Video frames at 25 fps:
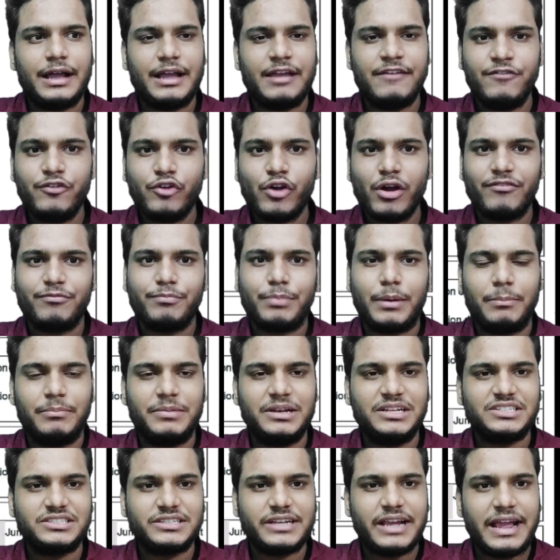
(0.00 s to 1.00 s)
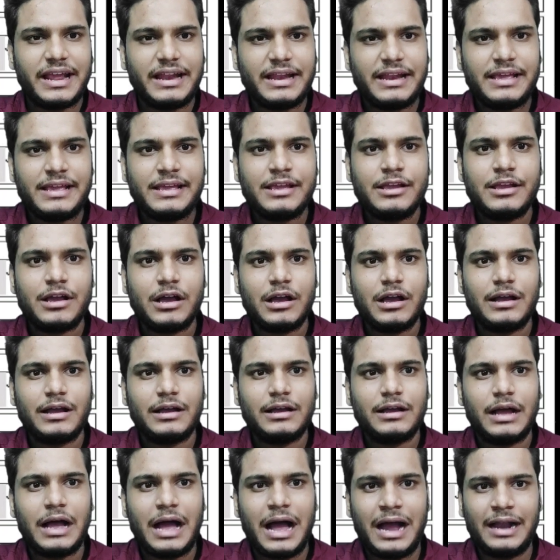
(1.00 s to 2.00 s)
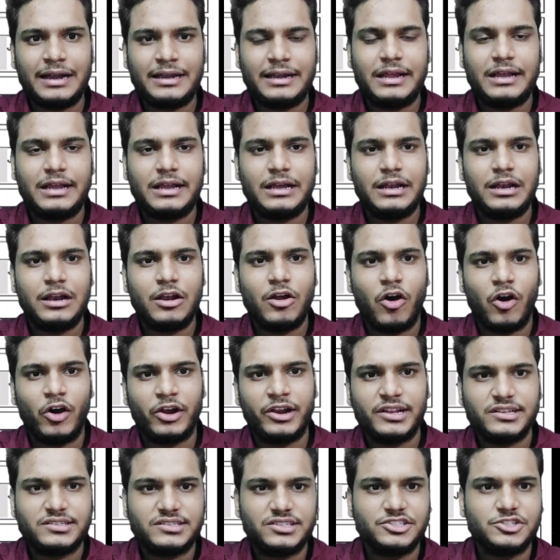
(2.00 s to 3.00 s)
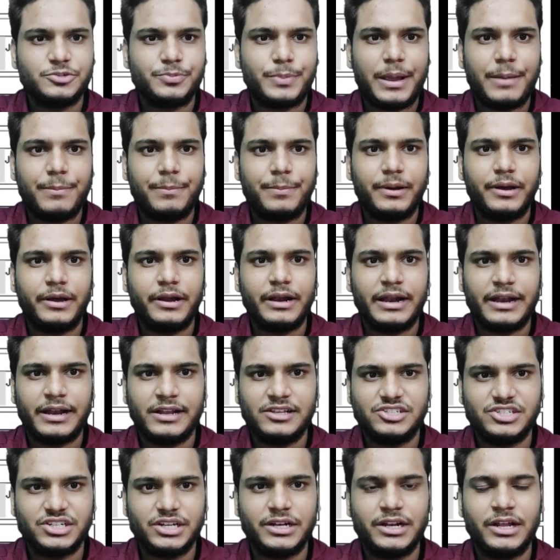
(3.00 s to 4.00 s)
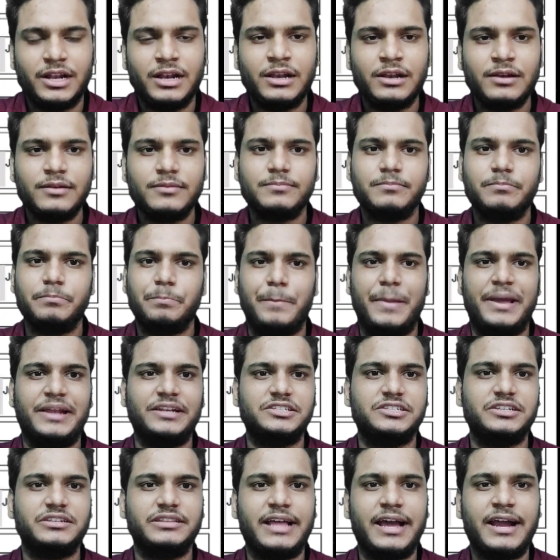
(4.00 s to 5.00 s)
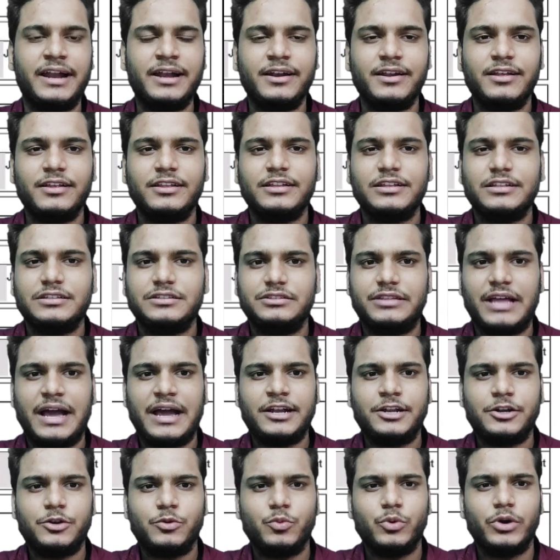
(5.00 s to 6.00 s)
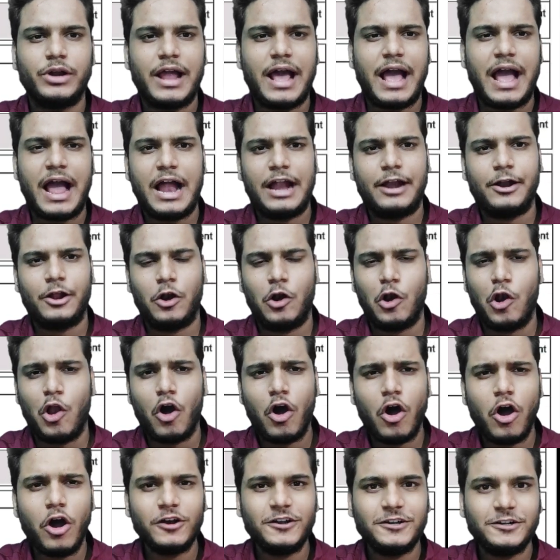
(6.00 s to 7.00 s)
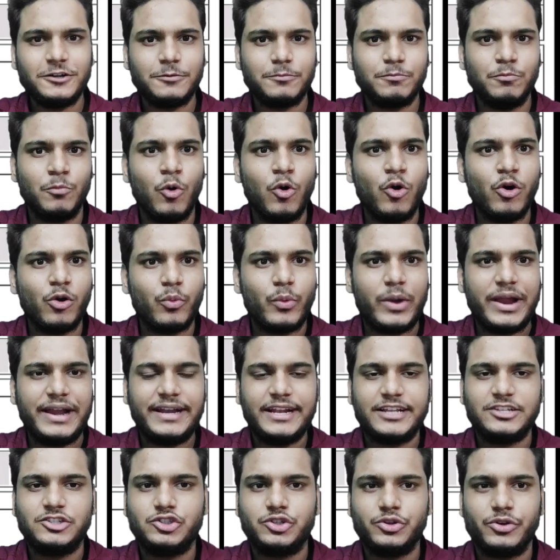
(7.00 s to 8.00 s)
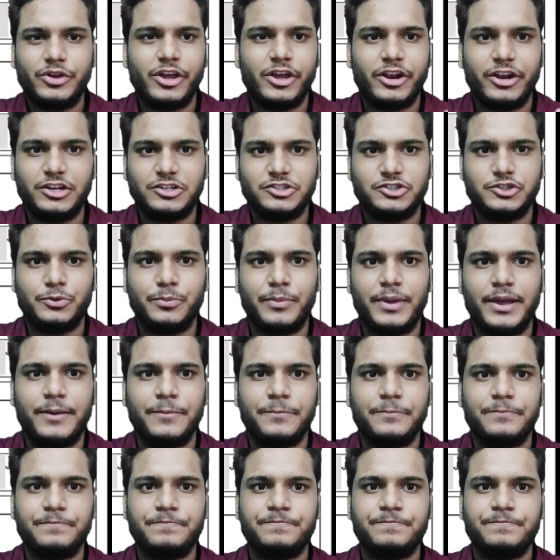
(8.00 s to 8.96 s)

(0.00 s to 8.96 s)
if you have published any article or research paper in a journal, mention that. that would add a lot more weightage to your resume.